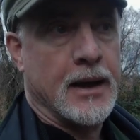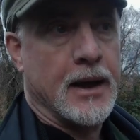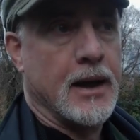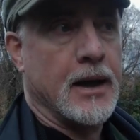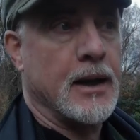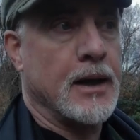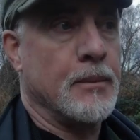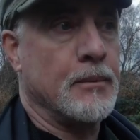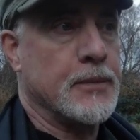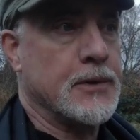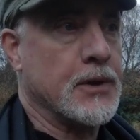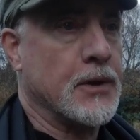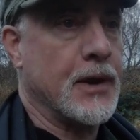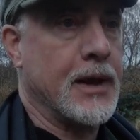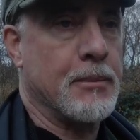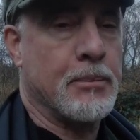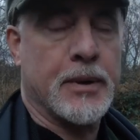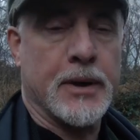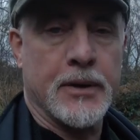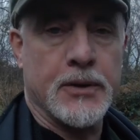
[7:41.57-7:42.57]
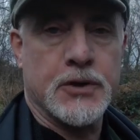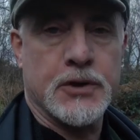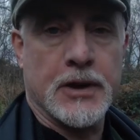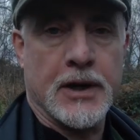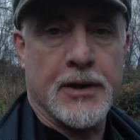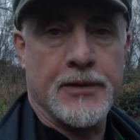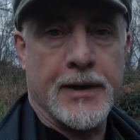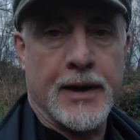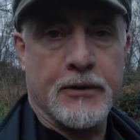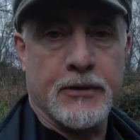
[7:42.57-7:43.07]
Um, do they approach
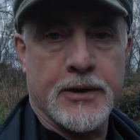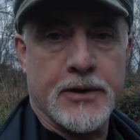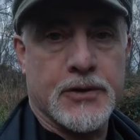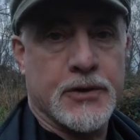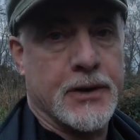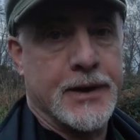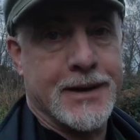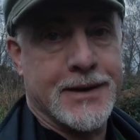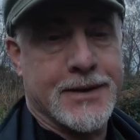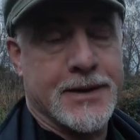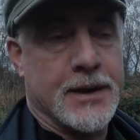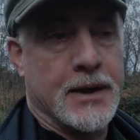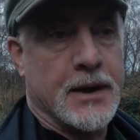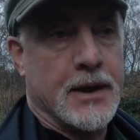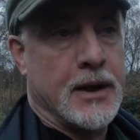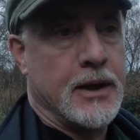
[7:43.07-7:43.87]
it and then retreat?